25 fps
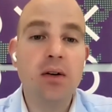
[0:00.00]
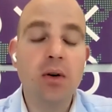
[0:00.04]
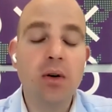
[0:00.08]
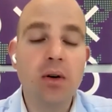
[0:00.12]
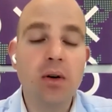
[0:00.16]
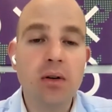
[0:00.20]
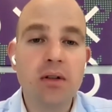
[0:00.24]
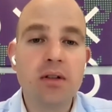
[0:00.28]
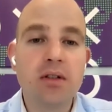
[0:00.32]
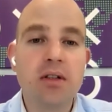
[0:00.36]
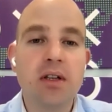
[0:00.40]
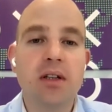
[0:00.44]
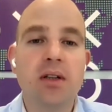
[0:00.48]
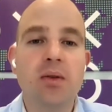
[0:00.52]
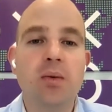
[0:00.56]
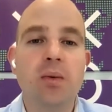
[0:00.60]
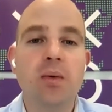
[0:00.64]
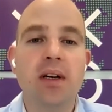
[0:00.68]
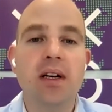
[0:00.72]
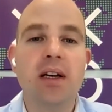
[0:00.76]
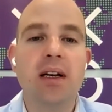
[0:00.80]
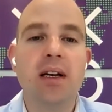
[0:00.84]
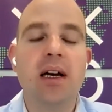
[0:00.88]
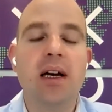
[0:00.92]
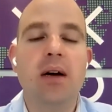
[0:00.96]
And also it
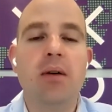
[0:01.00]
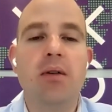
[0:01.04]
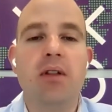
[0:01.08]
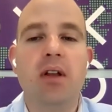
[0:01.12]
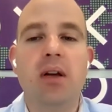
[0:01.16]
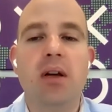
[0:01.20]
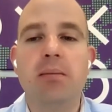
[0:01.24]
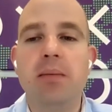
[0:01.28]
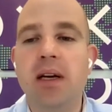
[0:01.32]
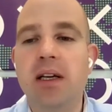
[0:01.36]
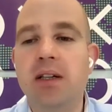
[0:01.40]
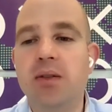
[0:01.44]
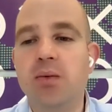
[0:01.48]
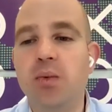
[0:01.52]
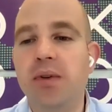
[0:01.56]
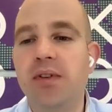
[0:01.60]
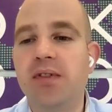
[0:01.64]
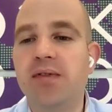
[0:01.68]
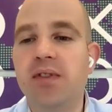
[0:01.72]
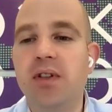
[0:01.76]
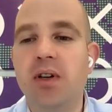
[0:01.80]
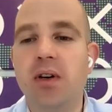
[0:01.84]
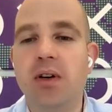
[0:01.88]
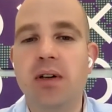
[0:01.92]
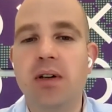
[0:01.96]
will allow them, as we
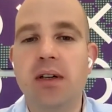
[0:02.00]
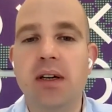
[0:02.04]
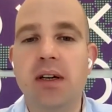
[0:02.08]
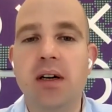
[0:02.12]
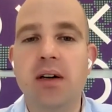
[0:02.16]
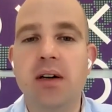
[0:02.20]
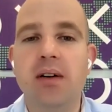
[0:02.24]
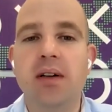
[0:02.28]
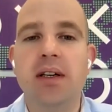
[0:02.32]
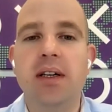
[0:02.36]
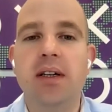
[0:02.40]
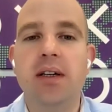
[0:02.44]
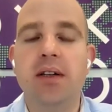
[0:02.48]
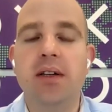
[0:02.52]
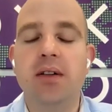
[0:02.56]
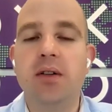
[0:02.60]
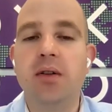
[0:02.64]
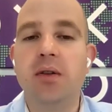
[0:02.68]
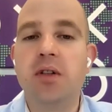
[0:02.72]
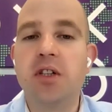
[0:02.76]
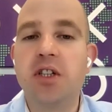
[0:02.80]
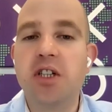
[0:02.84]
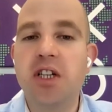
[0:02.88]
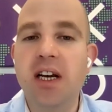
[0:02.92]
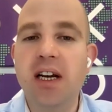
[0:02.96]
talked earlier,
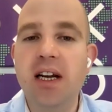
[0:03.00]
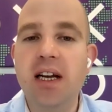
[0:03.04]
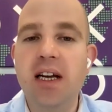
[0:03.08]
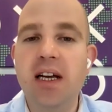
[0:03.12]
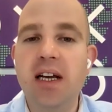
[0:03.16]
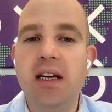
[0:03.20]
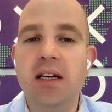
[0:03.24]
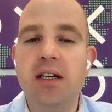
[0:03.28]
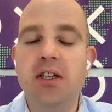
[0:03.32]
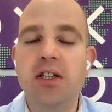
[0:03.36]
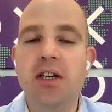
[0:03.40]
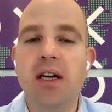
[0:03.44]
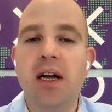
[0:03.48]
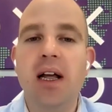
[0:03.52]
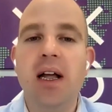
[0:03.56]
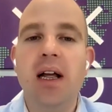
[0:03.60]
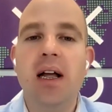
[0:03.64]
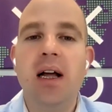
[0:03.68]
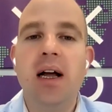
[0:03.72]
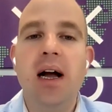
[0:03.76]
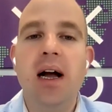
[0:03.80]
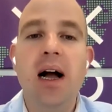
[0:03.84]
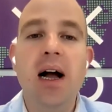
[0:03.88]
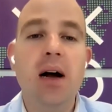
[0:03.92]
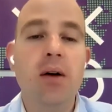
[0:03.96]
to change
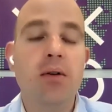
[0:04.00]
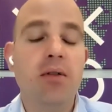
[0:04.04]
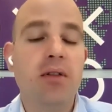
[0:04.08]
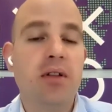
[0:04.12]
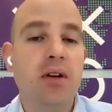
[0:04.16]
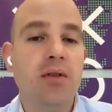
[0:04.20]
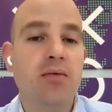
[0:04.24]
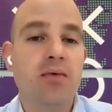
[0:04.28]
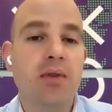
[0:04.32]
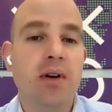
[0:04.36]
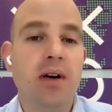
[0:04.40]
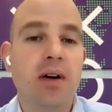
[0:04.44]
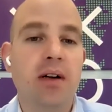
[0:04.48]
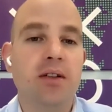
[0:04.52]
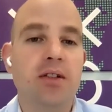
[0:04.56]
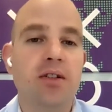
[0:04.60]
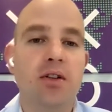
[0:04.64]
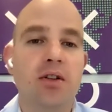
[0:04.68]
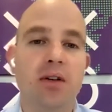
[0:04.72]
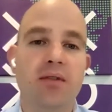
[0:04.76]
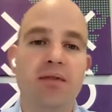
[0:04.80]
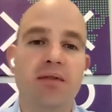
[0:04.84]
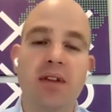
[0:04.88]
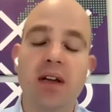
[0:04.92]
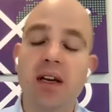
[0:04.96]
how they run.
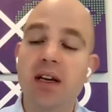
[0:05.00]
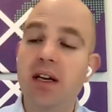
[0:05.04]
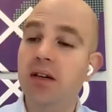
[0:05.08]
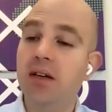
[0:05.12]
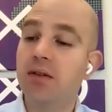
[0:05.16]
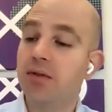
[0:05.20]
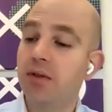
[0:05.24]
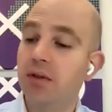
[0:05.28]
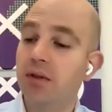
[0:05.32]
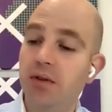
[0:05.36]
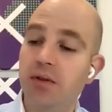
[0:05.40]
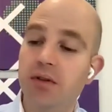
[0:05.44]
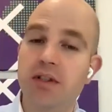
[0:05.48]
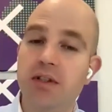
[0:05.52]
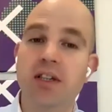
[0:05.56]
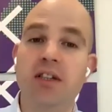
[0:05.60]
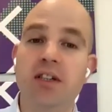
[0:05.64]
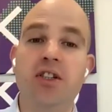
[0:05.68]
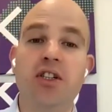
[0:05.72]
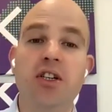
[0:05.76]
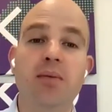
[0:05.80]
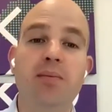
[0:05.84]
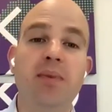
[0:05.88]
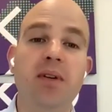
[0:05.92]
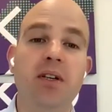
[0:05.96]
So if they introduce a
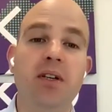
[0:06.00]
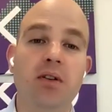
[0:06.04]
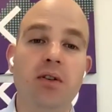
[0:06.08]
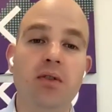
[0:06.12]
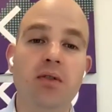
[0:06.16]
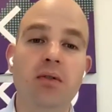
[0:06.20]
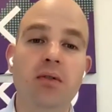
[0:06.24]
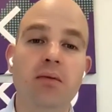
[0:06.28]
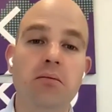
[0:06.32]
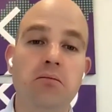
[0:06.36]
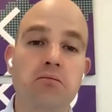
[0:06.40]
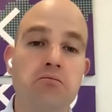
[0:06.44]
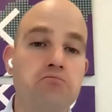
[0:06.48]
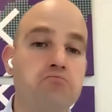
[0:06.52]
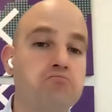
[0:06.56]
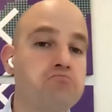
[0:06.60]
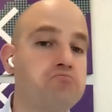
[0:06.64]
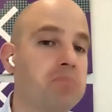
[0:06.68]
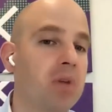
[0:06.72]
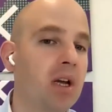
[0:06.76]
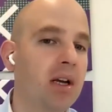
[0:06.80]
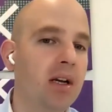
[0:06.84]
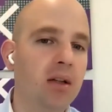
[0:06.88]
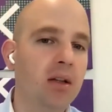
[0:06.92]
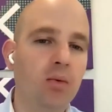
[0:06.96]
GPU,
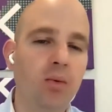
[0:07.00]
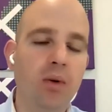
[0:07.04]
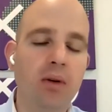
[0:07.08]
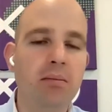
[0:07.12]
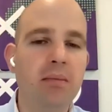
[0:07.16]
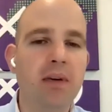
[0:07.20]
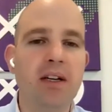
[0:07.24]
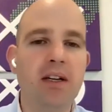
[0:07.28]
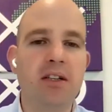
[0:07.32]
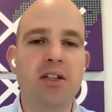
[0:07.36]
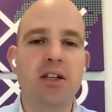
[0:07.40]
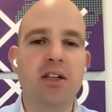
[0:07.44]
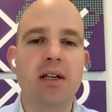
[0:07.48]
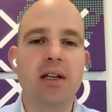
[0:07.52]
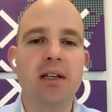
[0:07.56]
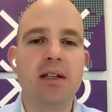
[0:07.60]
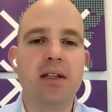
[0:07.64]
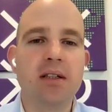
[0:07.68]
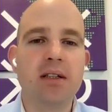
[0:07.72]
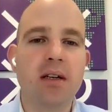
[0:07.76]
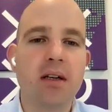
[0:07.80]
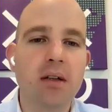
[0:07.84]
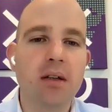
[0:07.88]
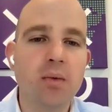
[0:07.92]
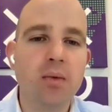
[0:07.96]
it will magically
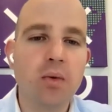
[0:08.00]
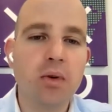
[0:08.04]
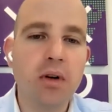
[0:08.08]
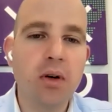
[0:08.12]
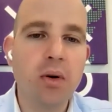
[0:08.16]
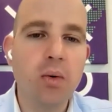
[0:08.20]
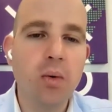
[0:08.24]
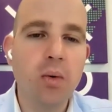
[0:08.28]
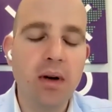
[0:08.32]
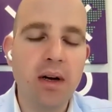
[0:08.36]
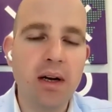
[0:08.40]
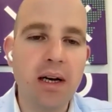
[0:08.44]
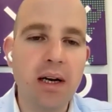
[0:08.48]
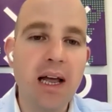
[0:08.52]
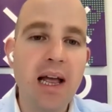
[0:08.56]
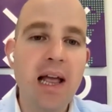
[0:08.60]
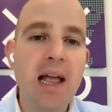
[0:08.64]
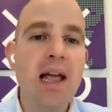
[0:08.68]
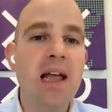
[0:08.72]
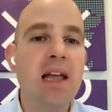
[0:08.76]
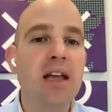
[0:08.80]
start work well.